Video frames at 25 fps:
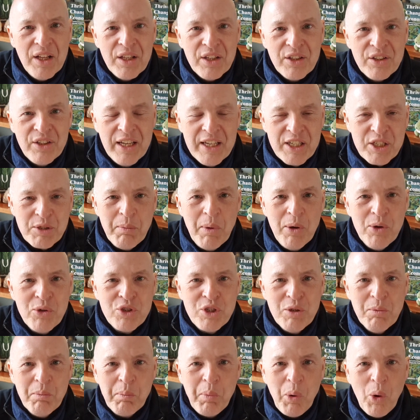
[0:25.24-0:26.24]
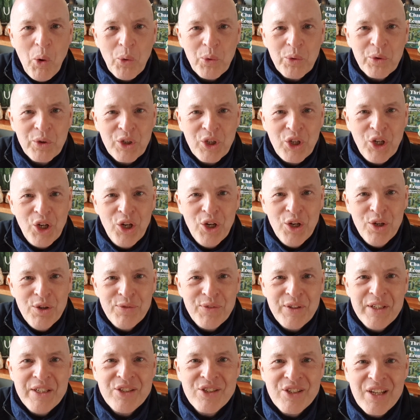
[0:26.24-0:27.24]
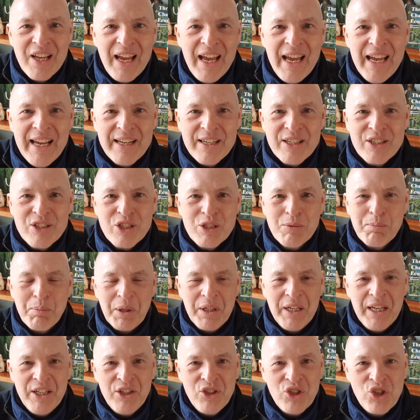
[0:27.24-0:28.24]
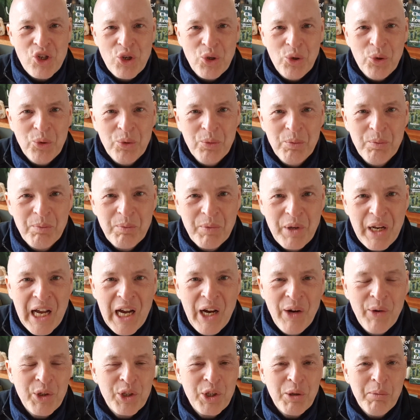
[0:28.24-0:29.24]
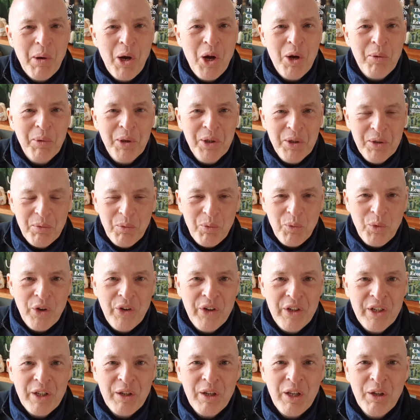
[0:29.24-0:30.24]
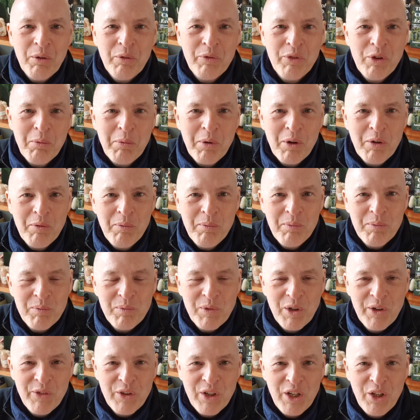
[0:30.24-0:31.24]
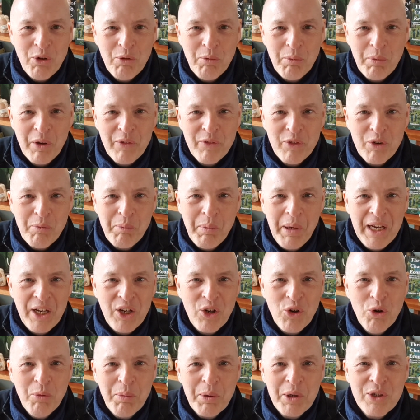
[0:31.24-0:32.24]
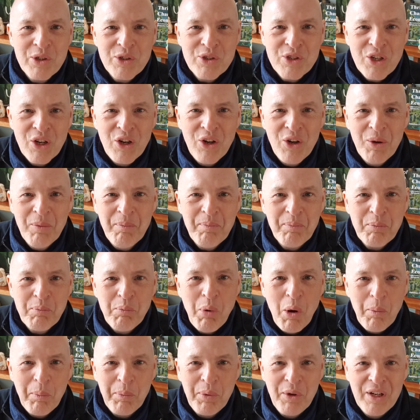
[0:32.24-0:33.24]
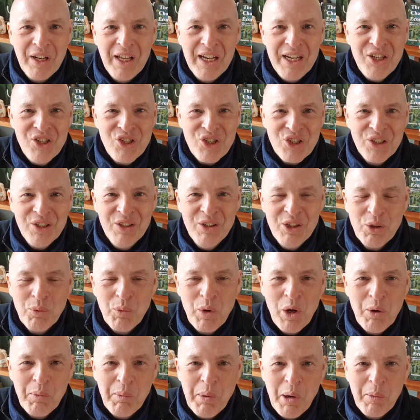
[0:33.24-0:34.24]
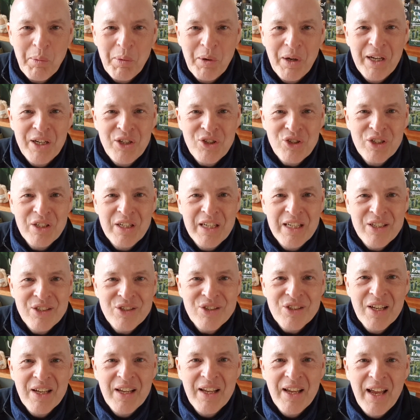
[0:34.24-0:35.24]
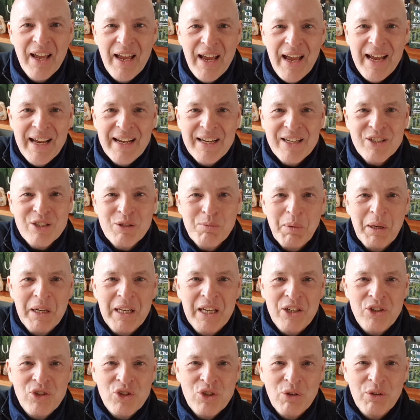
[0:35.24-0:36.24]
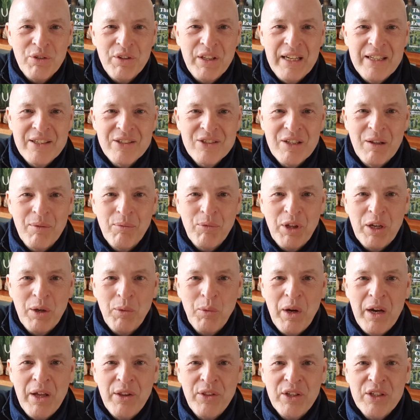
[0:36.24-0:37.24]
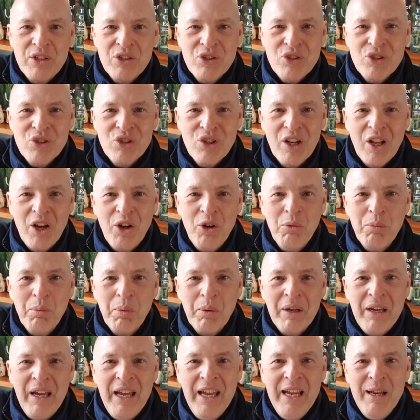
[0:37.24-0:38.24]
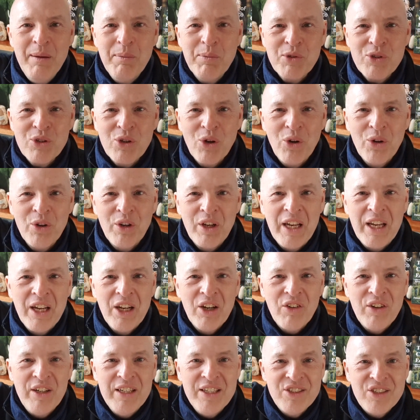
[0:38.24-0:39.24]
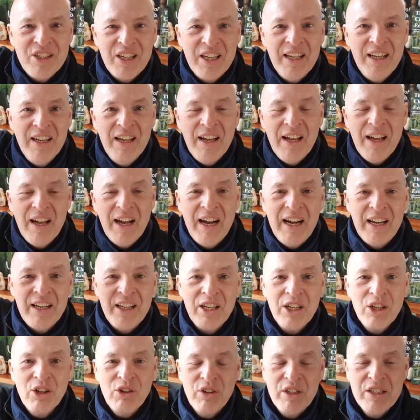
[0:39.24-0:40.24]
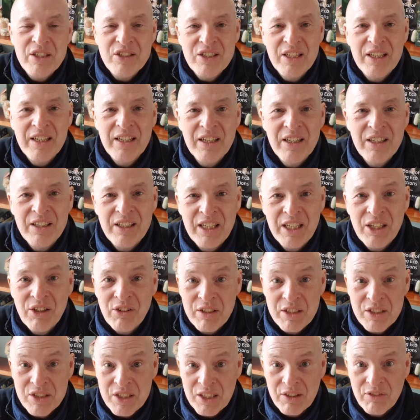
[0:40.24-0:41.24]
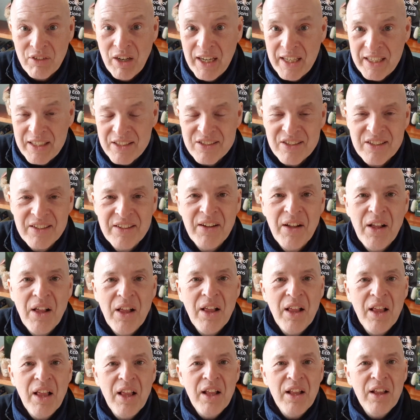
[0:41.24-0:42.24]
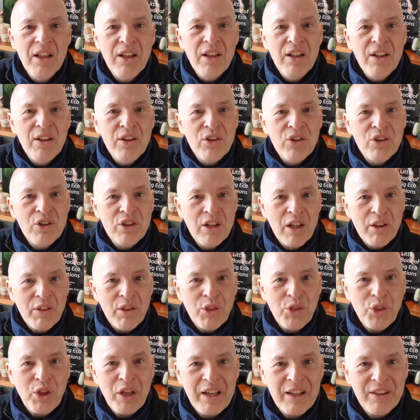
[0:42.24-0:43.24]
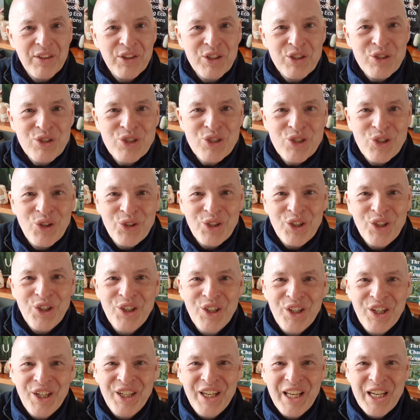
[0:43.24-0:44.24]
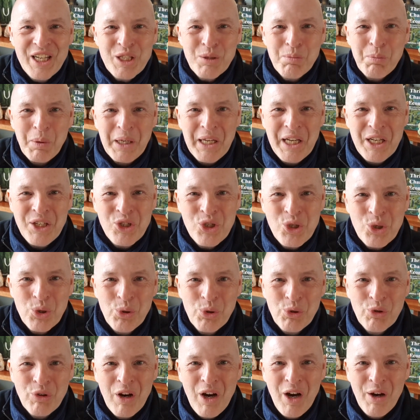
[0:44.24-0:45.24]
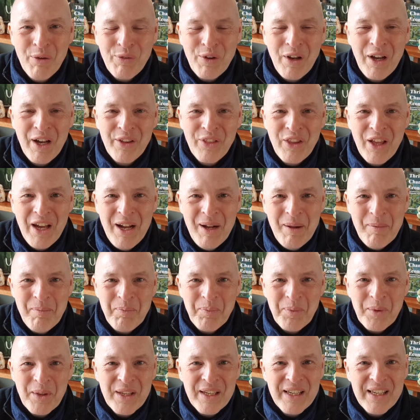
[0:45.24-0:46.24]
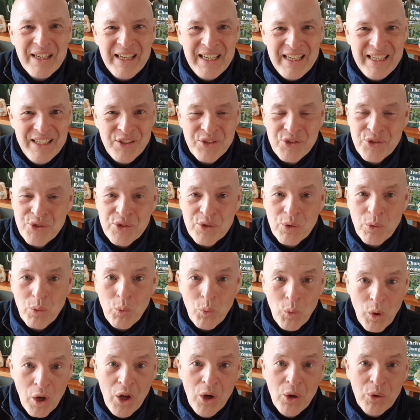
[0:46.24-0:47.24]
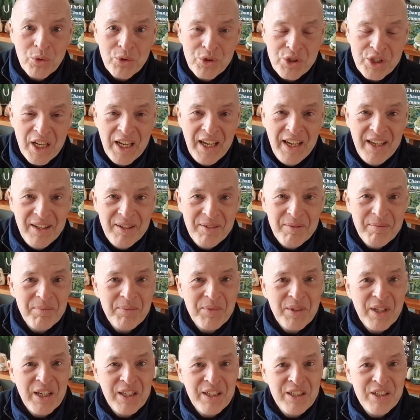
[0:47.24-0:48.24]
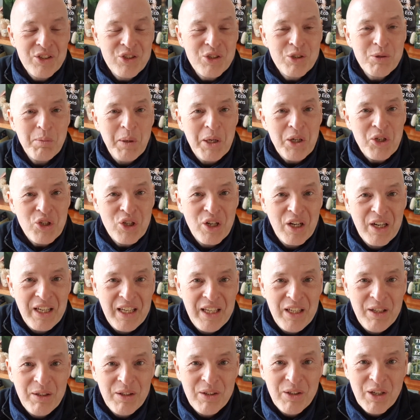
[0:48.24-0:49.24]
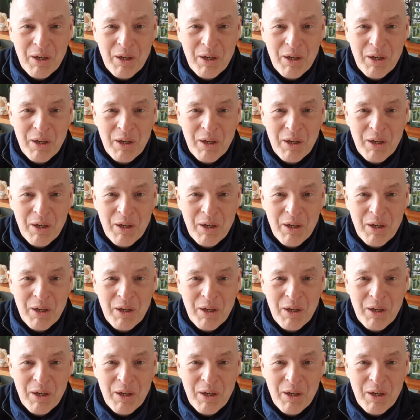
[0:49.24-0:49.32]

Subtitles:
Next most important curve is exponential. Now, at the moment, we're in a little bit of a pickle because our population, the world population, is exponential, and that's something where the slope keeps on increasing and increasing at an increasing rate. Another thing that's on an exponential graph like that is world debt, and especially